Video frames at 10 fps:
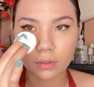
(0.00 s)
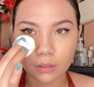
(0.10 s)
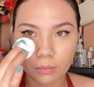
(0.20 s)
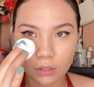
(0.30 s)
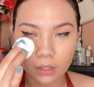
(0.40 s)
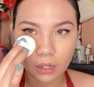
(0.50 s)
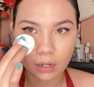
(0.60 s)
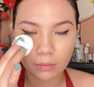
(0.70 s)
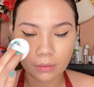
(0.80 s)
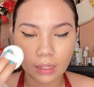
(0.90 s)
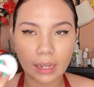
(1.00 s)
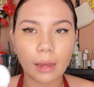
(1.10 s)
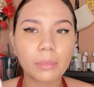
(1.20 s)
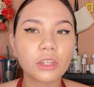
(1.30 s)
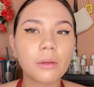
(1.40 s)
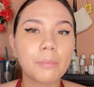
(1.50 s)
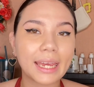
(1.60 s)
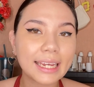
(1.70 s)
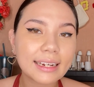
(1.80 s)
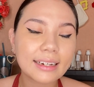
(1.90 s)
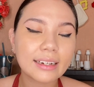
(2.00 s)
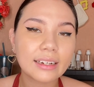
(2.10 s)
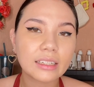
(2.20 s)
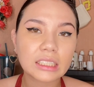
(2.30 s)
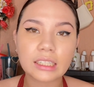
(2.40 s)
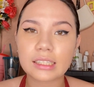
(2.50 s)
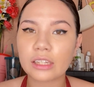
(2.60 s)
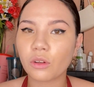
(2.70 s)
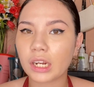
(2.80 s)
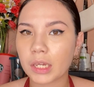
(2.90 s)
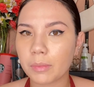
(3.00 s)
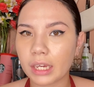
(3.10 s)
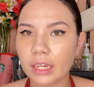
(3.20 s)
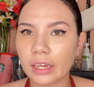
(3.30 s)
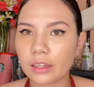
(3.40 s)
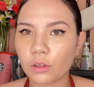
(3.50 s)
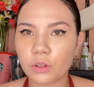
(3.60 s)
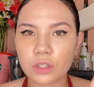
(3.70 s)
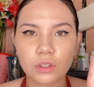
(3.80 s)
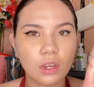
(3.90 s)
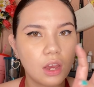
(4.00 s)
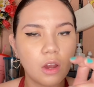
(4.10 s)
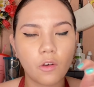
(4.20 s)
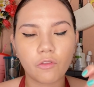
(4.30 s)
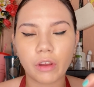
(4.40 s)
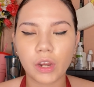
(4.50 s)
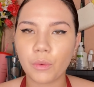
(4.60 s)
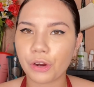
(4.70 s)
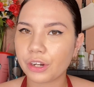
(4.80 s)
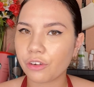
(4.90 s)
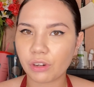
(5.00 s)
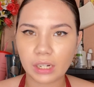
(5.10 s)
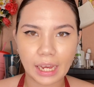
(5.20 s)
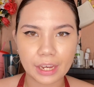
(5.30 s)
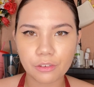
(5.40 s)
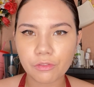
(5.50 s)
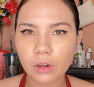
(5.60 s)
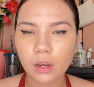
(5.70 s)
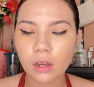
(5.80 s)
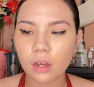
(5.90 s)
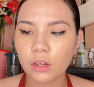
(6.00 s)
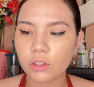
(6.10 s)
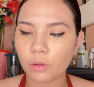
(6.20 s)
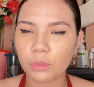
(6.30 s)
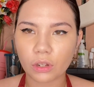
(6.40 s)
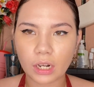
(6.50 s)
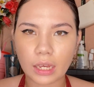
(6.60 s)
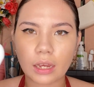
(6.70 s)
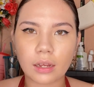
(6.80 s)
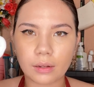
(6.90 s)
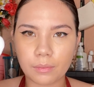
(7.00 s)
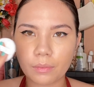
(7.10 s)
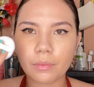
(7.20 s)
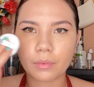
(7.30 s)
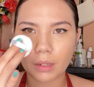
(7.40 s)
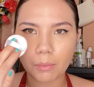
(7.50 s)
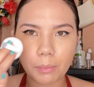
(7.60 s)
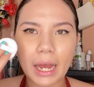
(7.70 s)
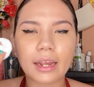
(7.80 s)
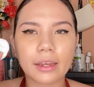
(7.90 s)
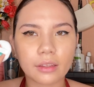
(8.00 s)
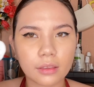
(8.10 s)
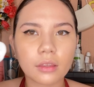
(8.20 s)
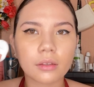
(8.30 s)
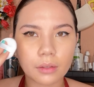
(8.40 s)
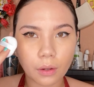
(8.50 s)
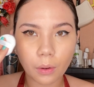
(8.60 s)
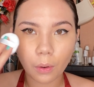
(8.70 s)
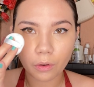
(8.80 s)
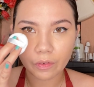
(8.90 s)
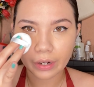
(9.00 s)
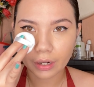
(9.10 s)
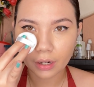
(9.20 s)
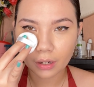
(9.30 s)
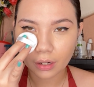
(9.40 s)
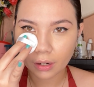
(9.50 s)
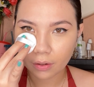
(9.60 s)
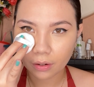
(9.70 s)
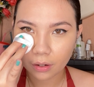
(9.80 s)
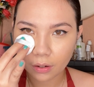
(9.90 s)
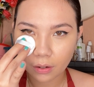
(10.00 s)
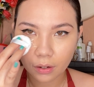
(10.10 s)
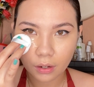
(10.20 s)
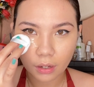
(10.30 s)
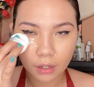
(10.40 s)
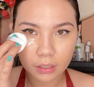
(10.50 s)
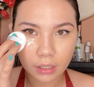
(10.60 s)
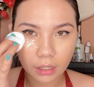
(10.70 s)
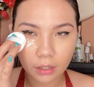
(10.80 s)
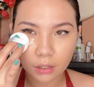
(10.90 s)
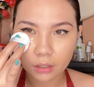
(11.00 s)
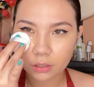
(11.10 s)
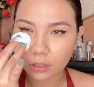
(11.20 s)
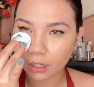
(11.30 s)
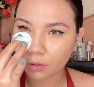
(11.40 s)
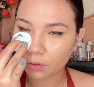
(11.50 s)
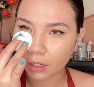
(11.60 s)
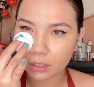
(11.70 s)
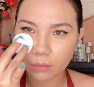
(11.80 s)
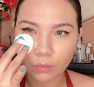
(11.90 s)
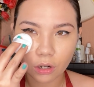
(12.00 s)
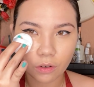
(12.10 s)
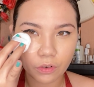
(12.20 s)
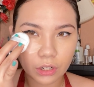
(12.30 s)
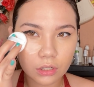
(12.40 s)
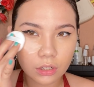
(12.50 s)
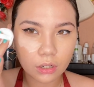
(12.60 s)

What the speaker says: I'm not gonna bake because I don't like baking. It looks very weird in real life. So I'm just gonna like pat it over. Just like try to get some coverage.